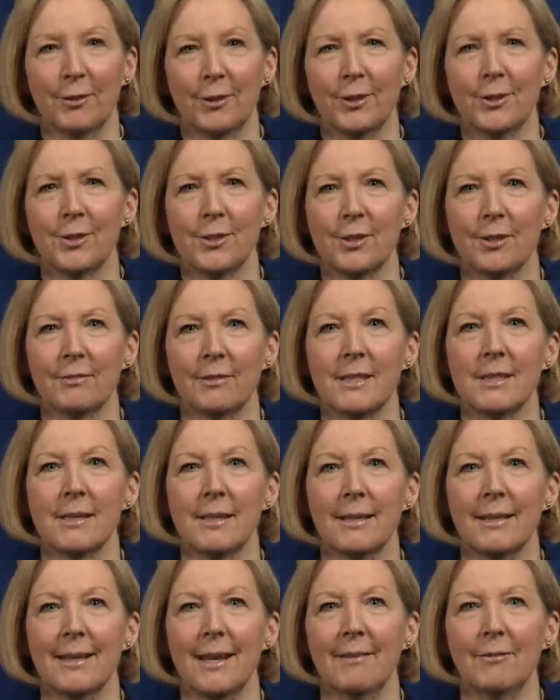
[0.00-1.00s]
your service in
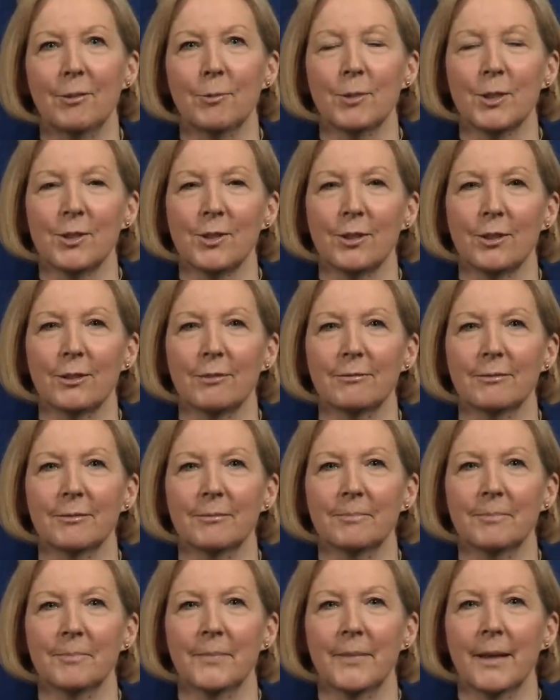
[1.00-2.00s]
the Navy Reserve.
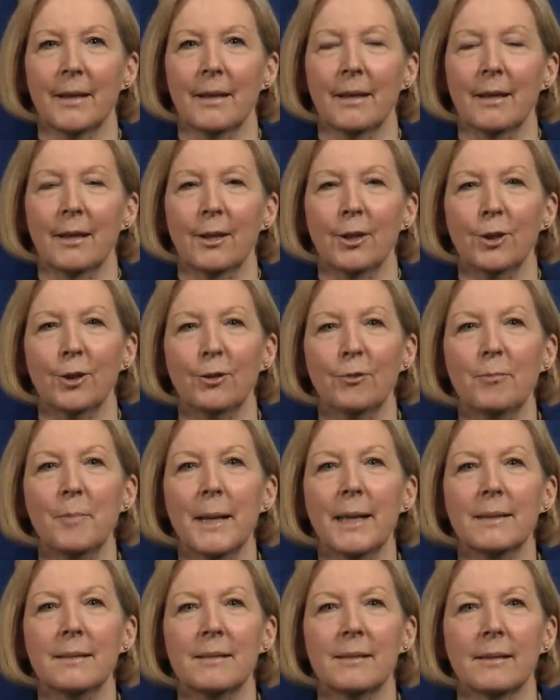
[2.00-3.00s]
You've
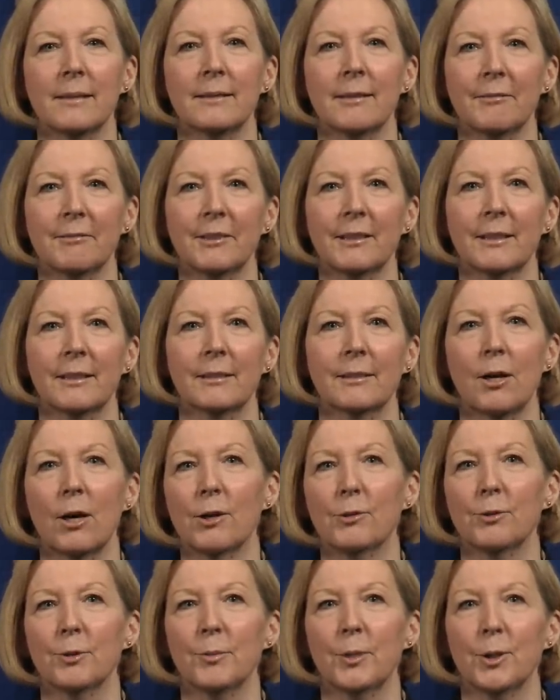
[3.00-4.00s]
made significant
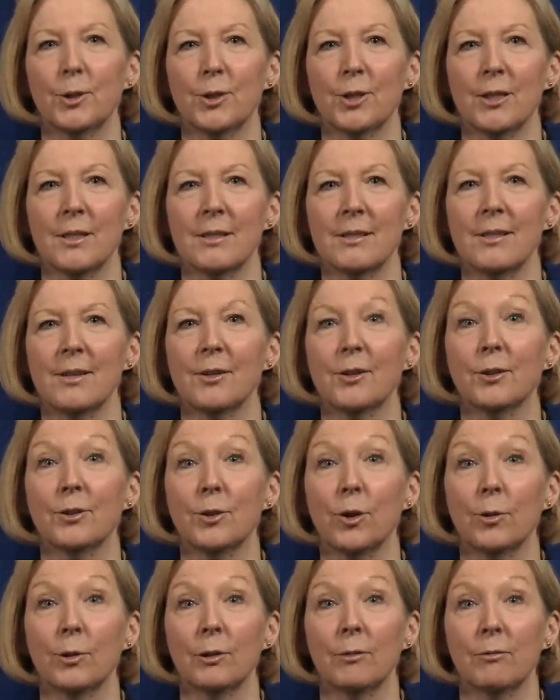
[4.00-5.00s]
contributions to the
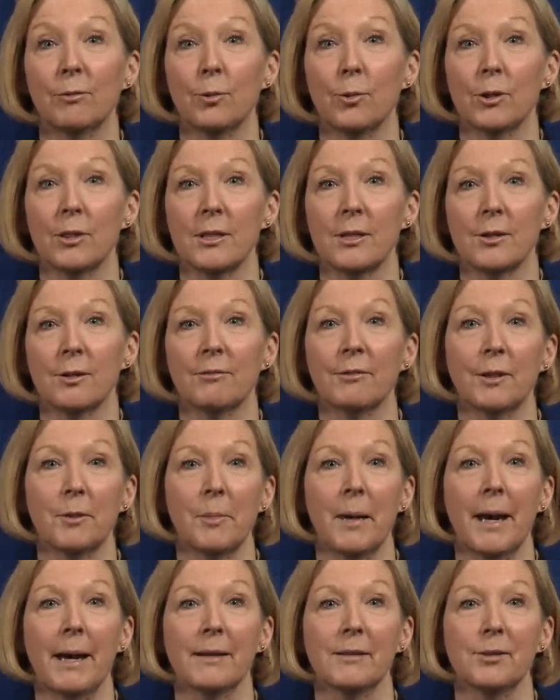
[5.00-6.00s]
total force over the
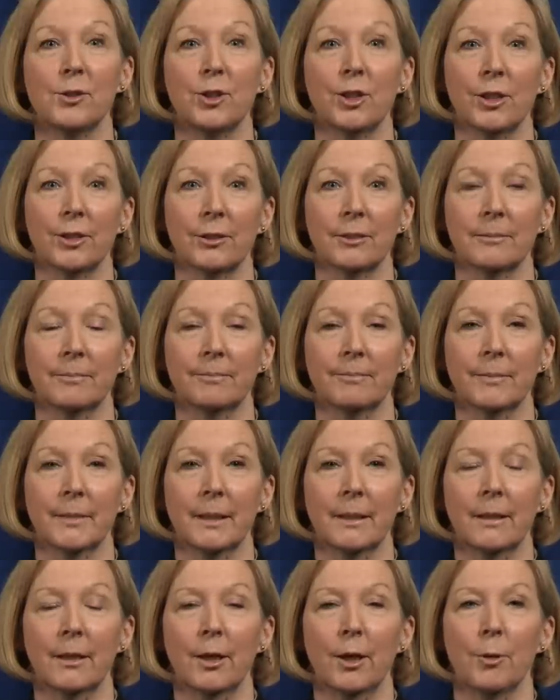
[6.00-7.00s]
past year,
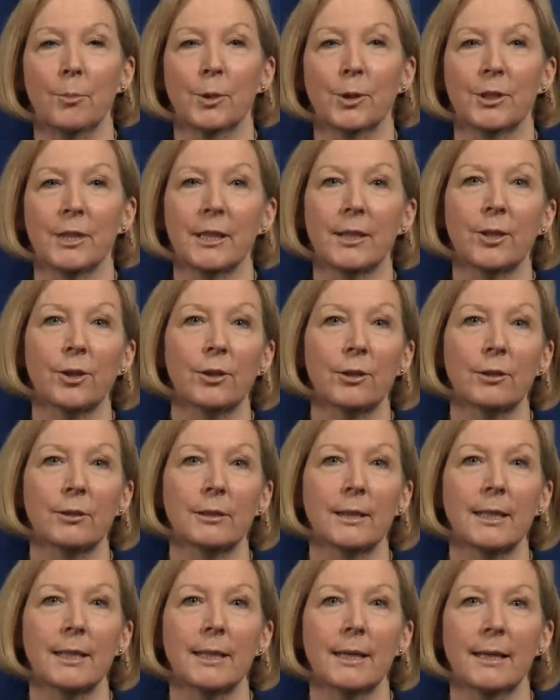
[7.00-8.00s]

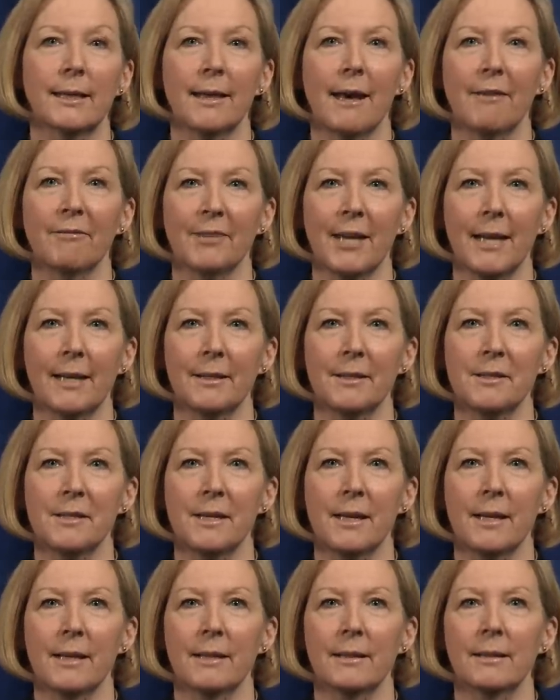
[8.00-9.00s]
particularly in
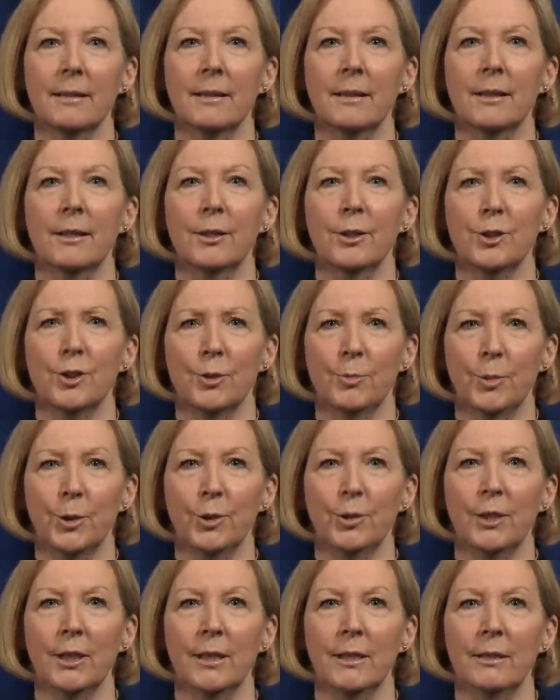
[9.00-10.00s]
Afghanistan,
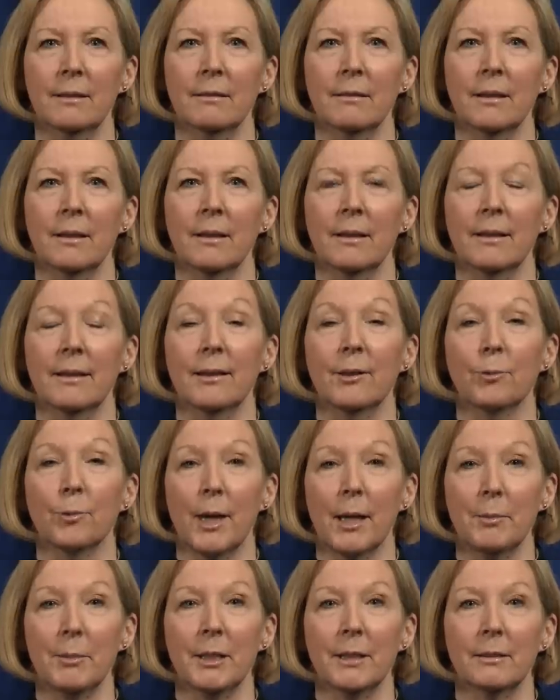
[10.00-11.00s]
Djibouti, the
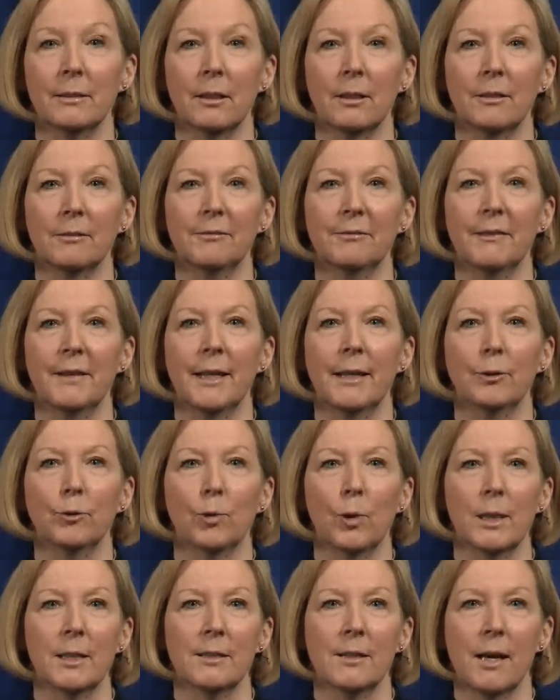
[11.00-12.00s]
Arabian Gulf, and
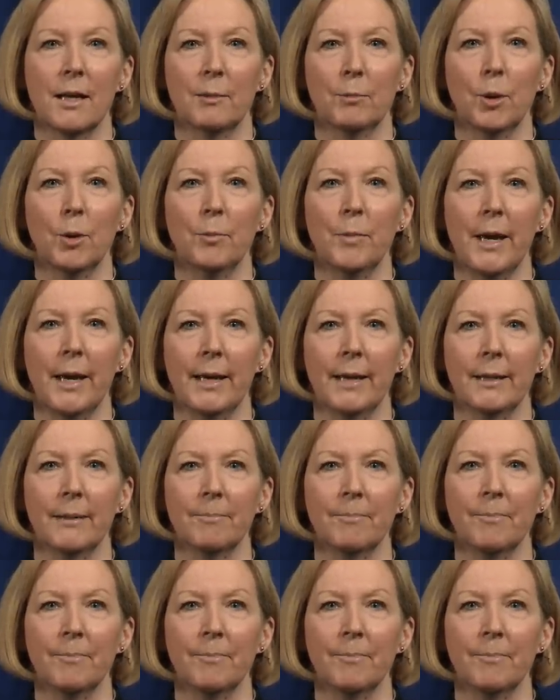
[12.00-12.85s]
Guantanamo Bay,